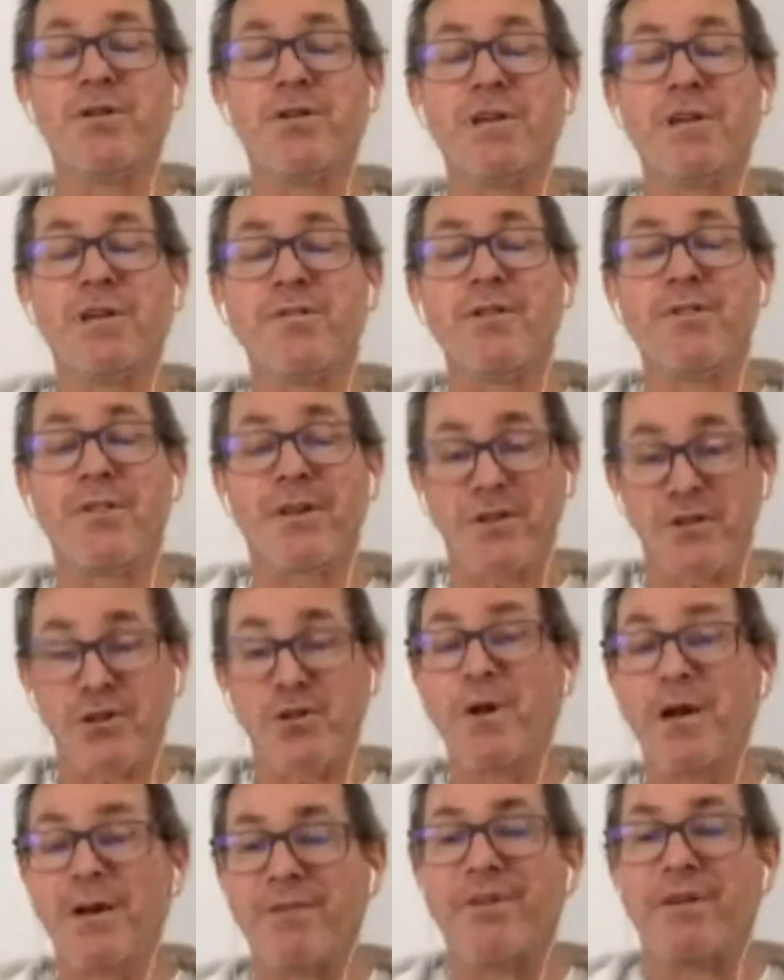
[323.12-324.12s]
out that they do
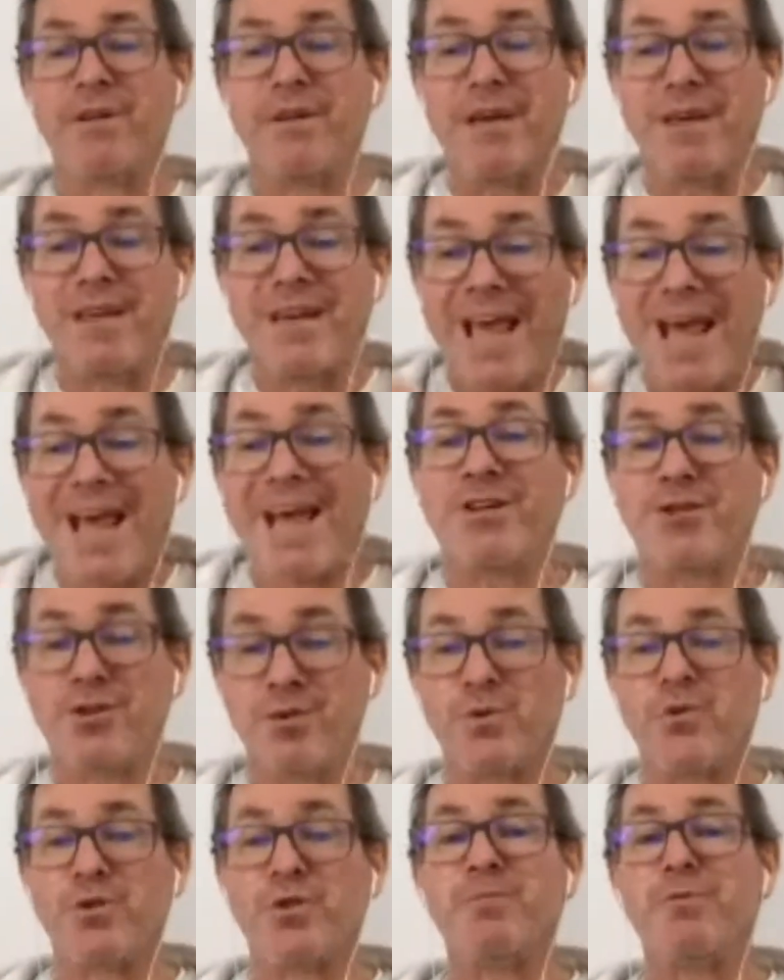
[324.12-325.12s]
have an
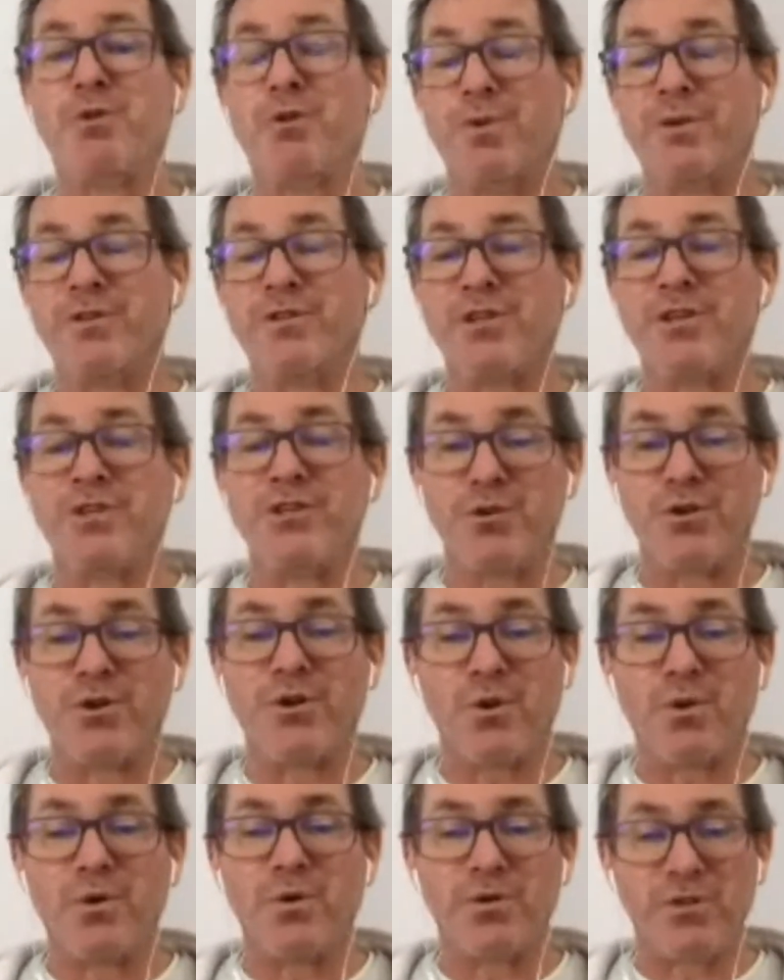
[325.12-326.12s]
actual dispute resolution
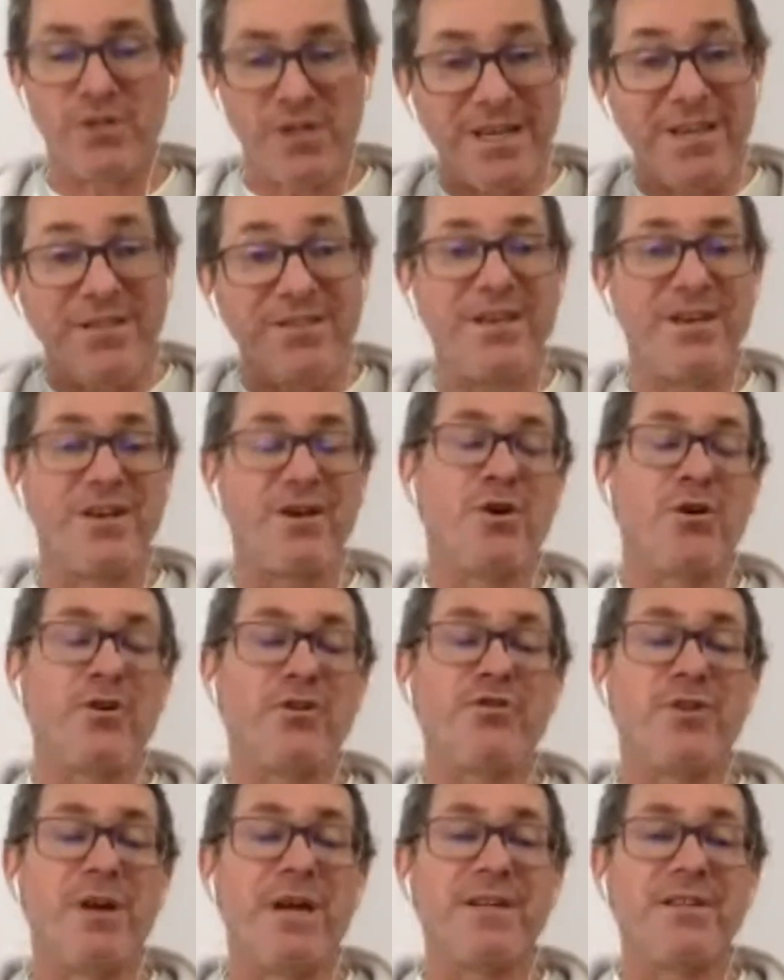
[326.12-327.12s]
clause in their
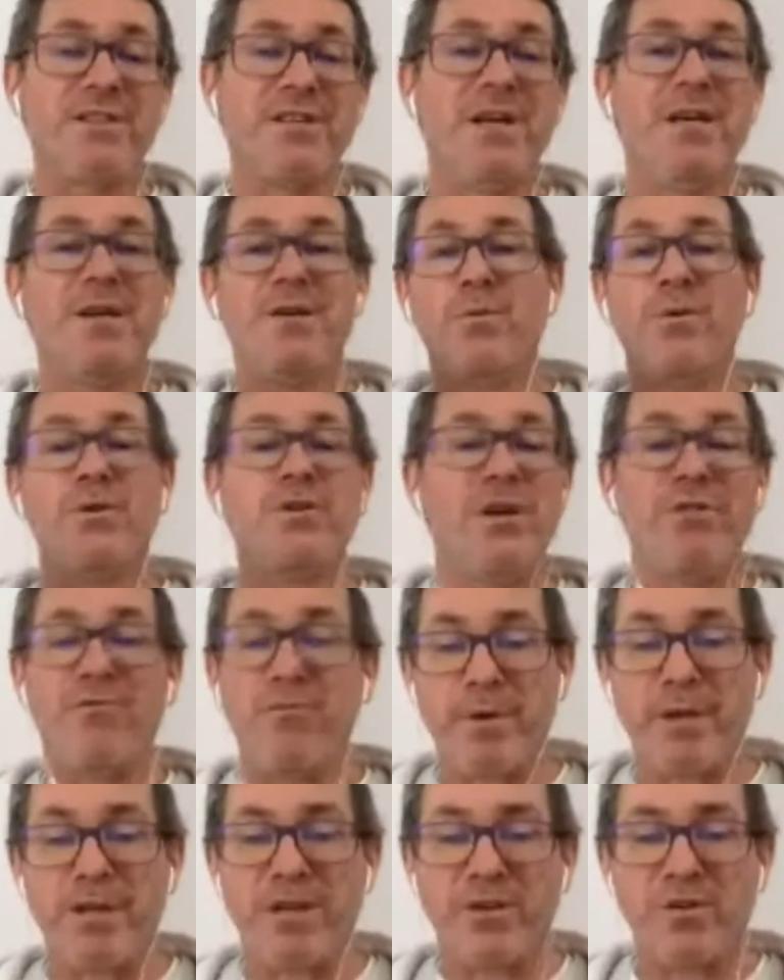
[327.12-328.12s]
contract, which
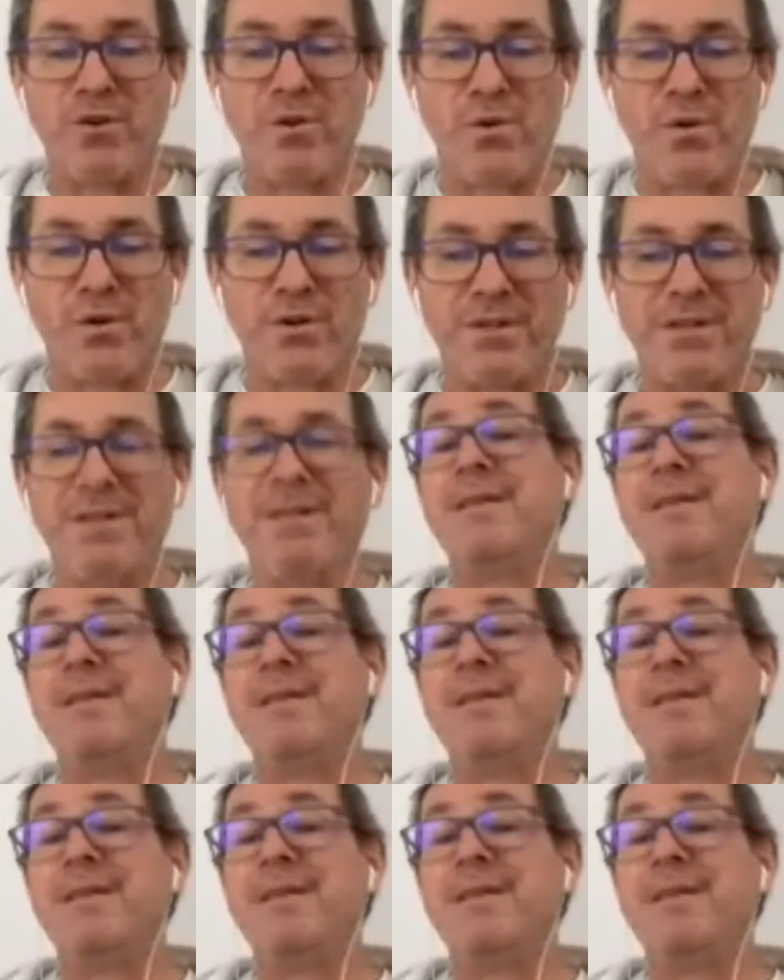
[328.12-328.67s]
everybody ignored.